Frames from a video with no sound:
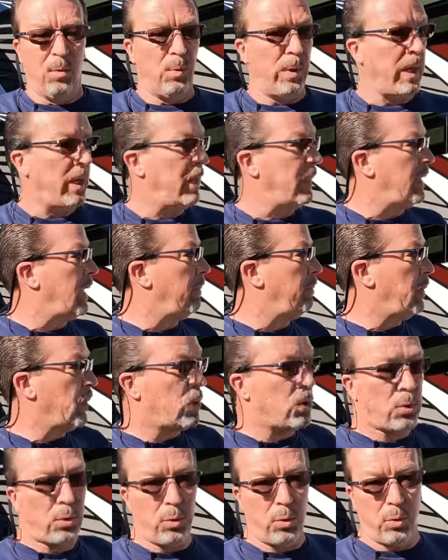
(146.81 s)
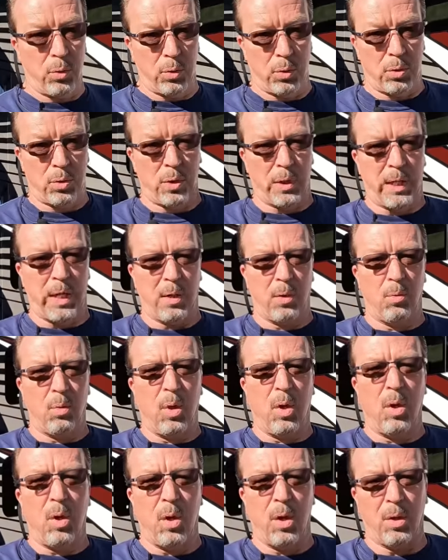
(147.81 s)
where they put screws to get a
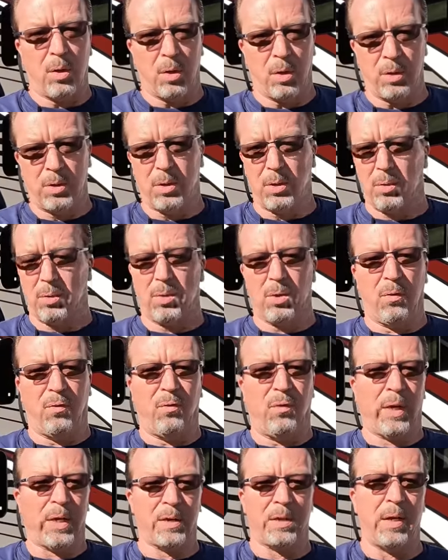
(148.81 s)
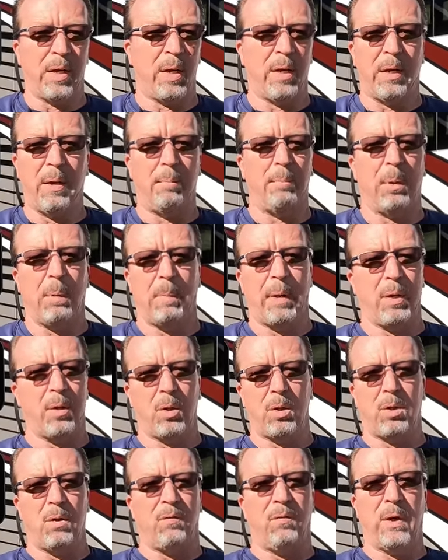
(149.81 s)
wall or to, to fix an implement or
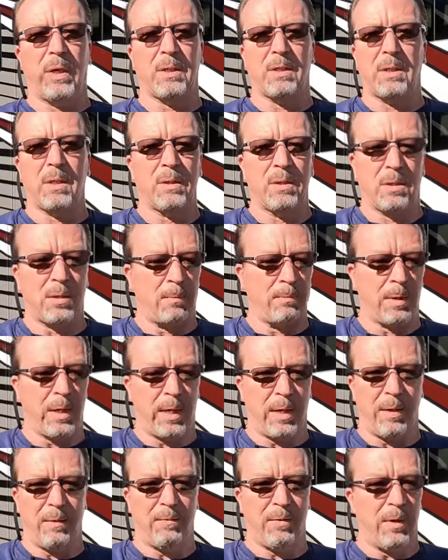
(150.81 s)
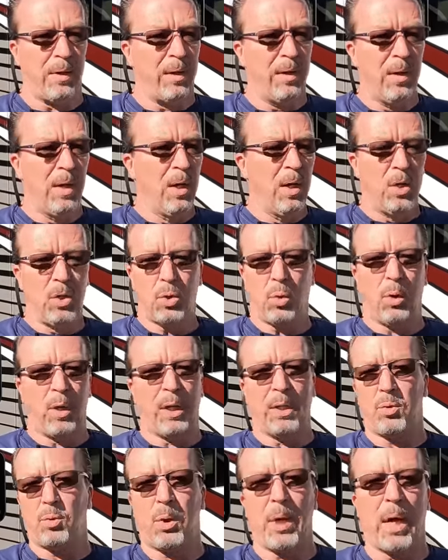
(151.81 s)
to fix some kind of a
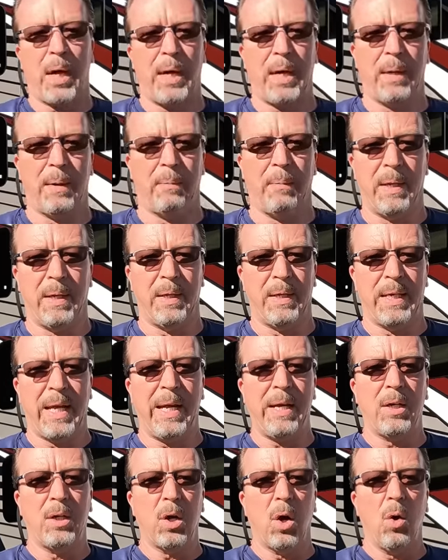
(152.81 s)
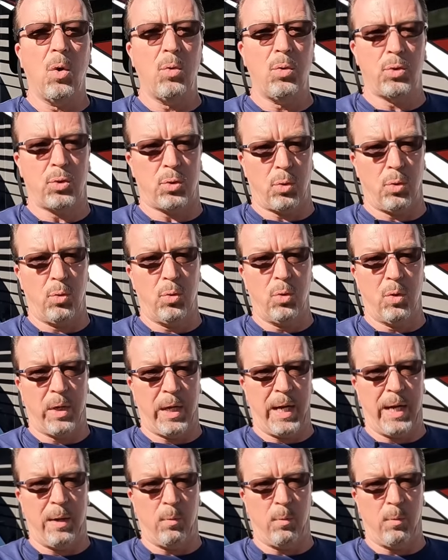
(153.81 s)
toiletry item and they go through a